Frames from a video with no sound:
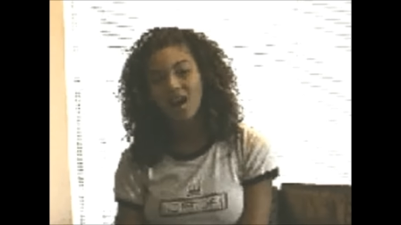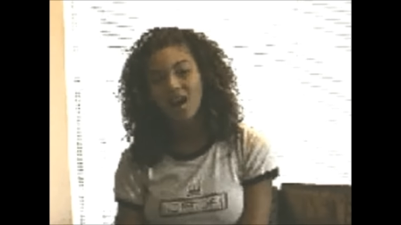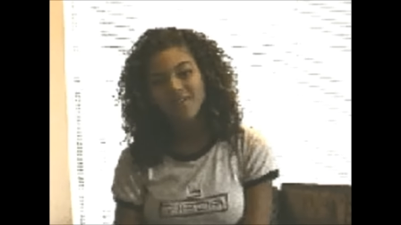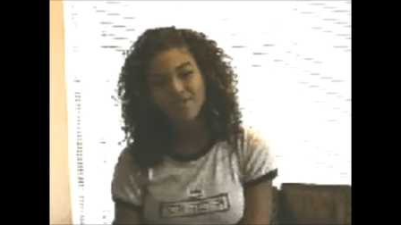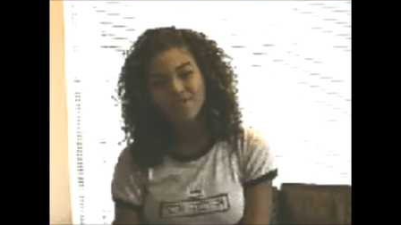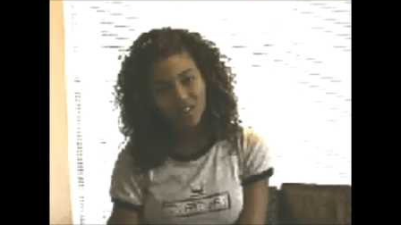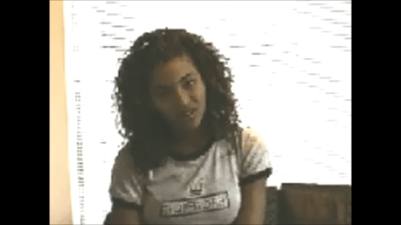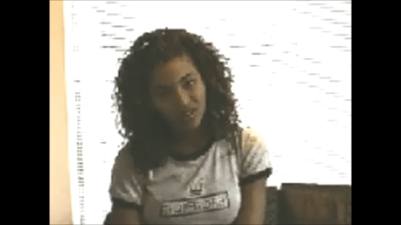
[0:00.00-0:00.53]

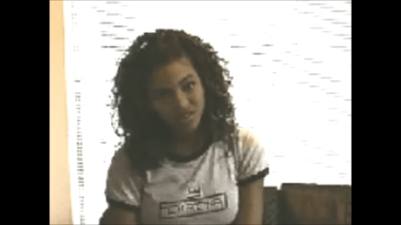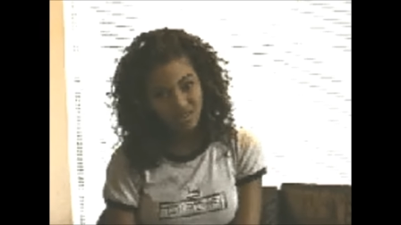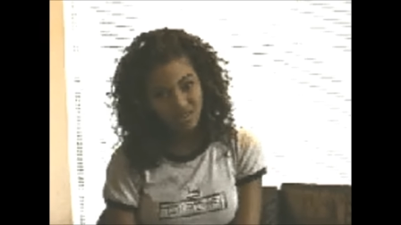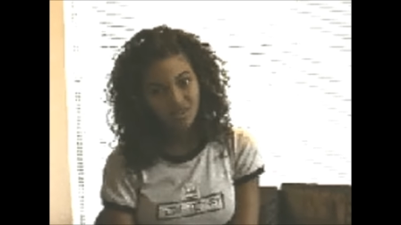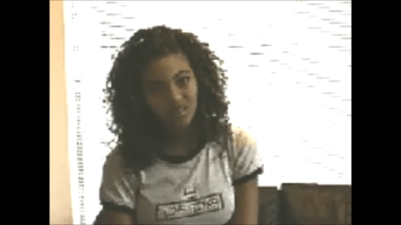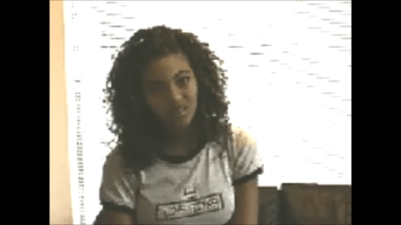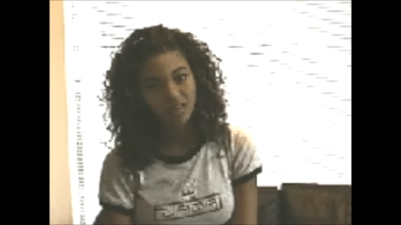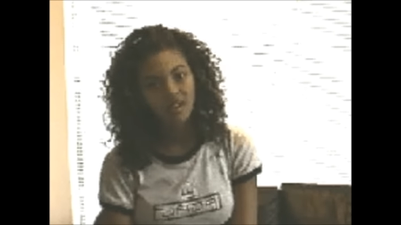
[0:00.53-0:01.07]
God
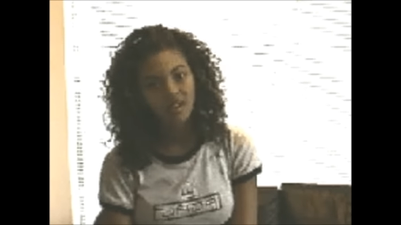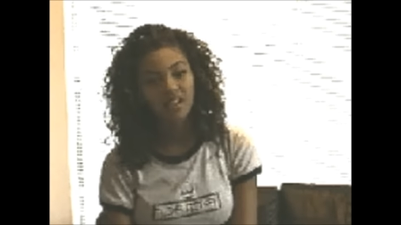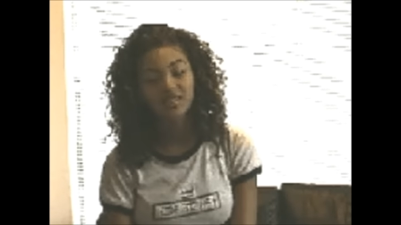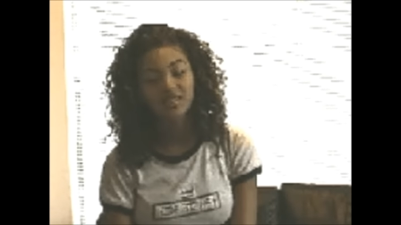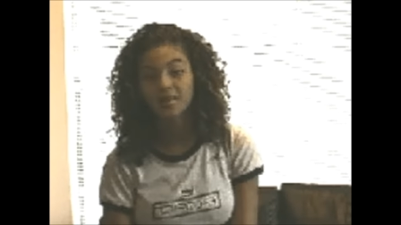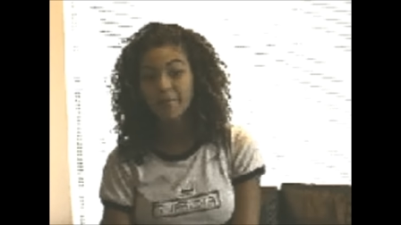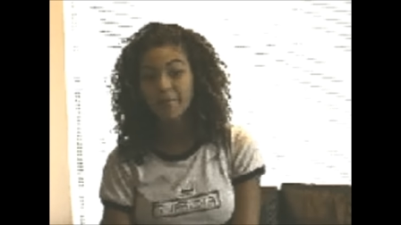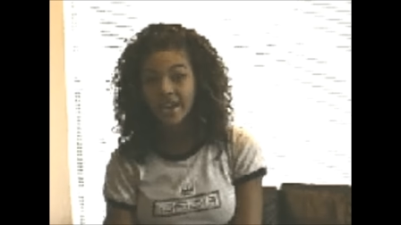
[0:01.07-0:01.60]
first.
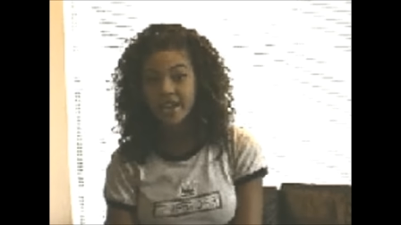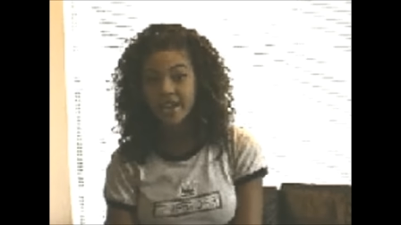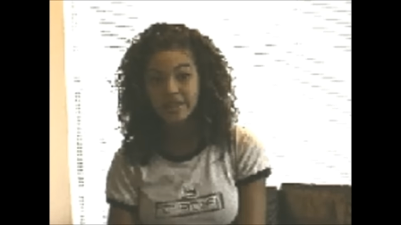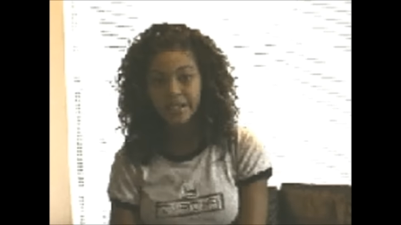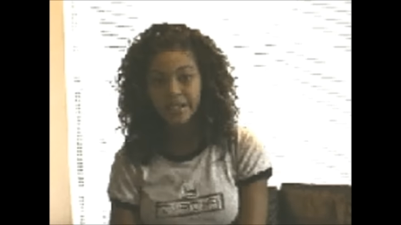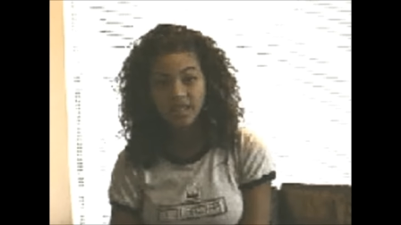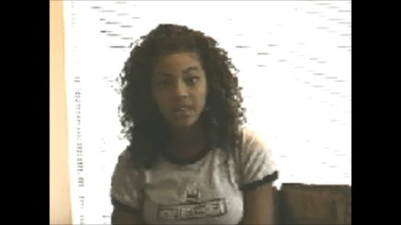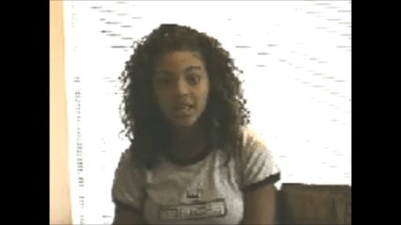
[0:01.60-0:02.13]
That's the
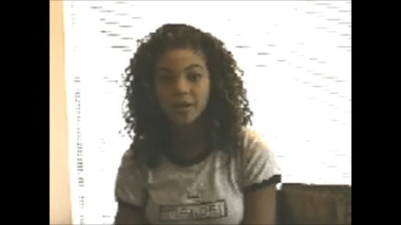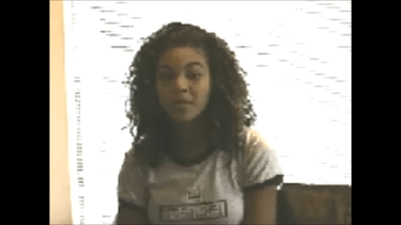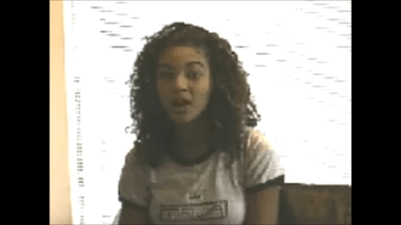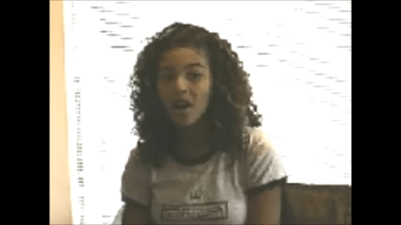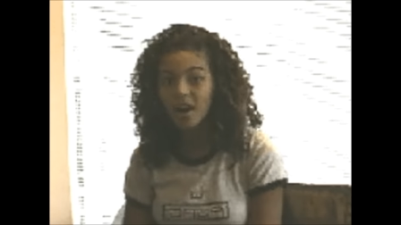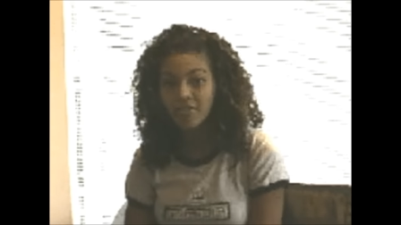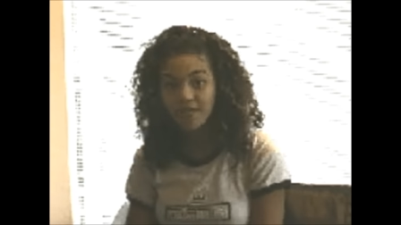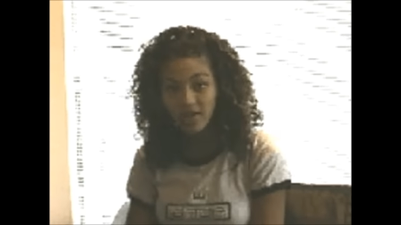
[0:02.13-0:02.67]
main thing. Keep
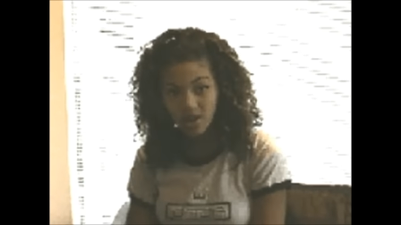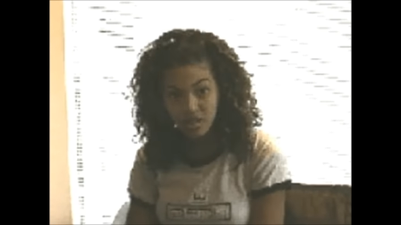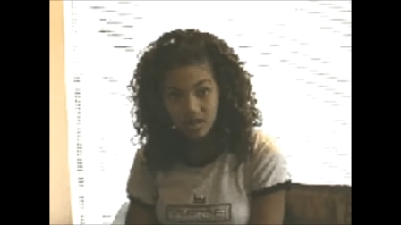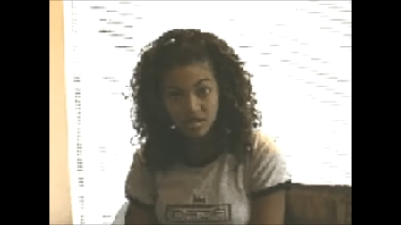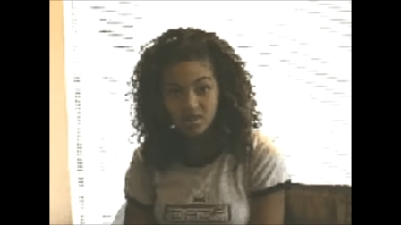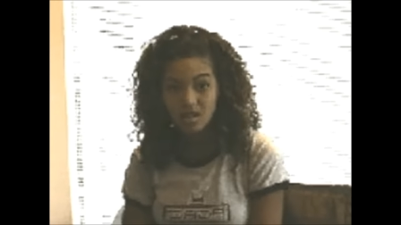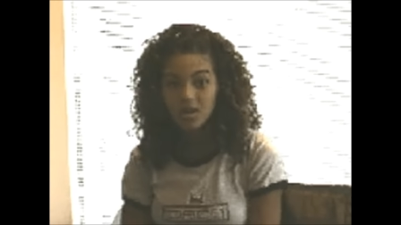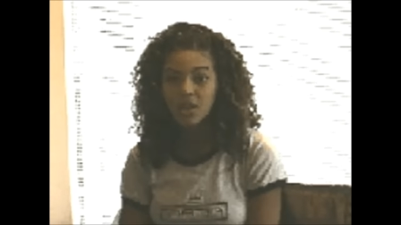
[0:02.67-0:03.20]
God
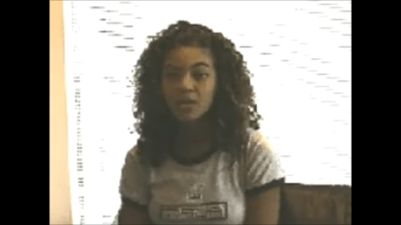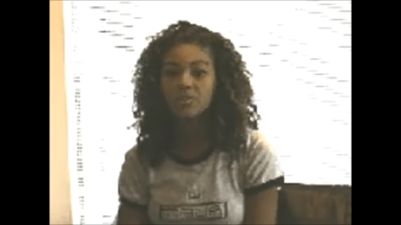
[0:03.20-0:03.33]
first.